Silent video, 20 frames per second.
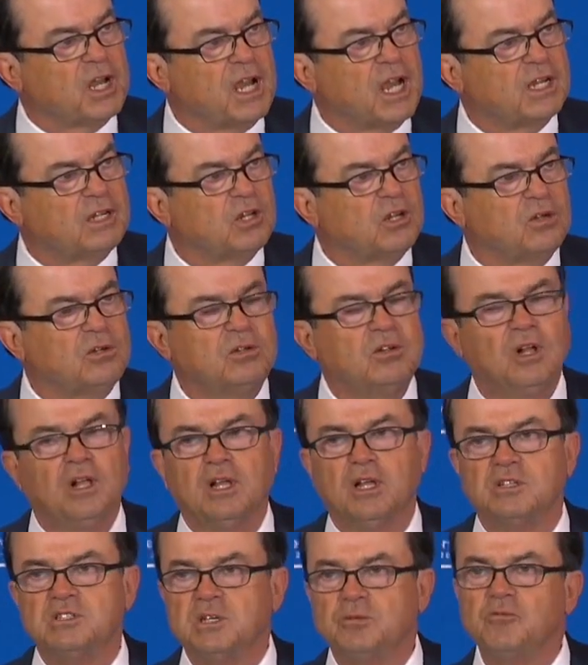I know
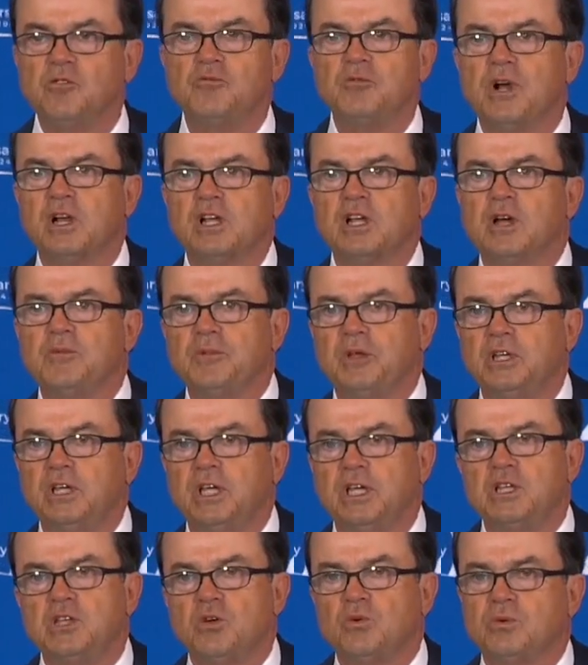some of them are coming
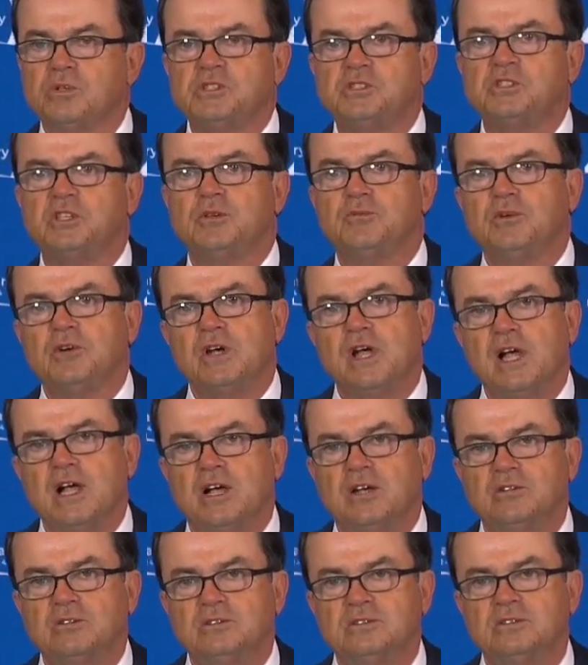in. You will see them
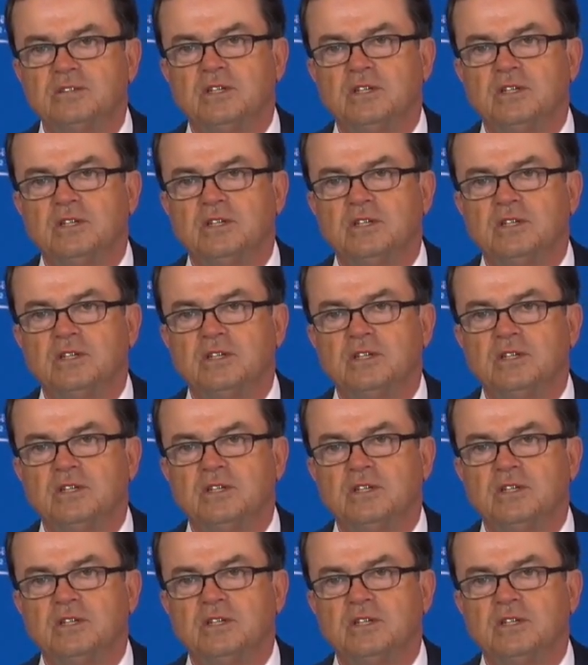around.